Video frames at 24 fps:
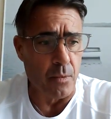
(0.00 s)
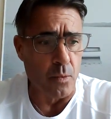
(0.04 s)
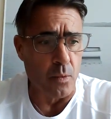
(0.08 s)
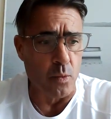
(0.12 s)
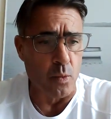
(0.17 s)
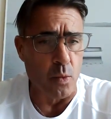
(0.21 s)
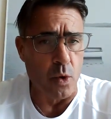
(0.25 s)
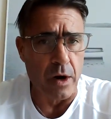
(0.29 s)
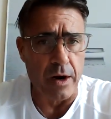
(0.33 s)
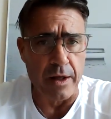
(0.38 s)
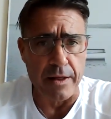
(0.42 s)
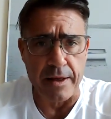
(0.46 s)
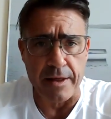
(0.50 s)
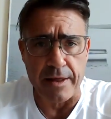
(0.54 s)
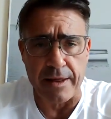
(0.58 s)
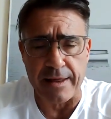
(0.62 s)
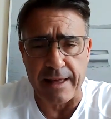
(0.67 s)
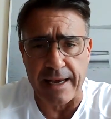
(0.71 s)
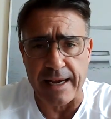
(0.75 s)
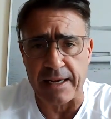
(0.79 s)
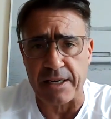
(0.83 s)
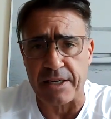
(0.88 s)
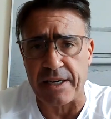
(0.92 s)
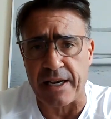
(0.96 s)
one of the
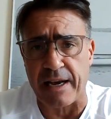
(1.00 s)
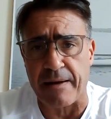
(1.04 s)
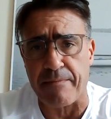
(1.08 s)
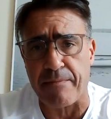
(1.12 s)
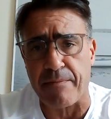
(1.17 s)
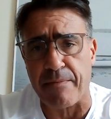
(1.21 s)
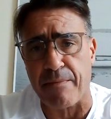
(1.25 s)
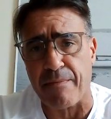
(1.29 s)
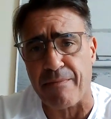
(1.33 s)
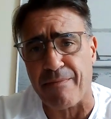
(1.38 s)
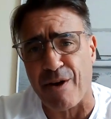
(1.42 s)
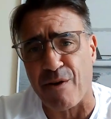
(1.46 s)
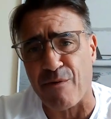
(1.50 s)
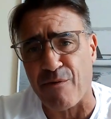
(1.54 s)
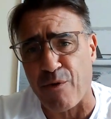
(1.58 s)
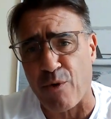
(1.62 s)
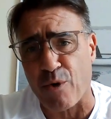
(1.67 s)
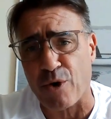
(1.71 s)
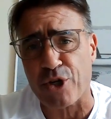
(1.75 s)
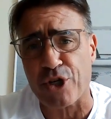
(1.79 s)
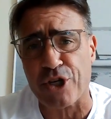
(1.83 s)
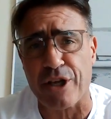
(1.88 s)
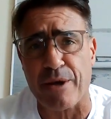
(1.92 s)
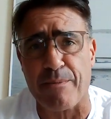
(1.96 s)
things that
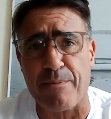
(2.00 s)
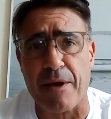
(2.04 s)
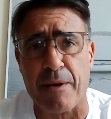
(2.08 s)
unfortunately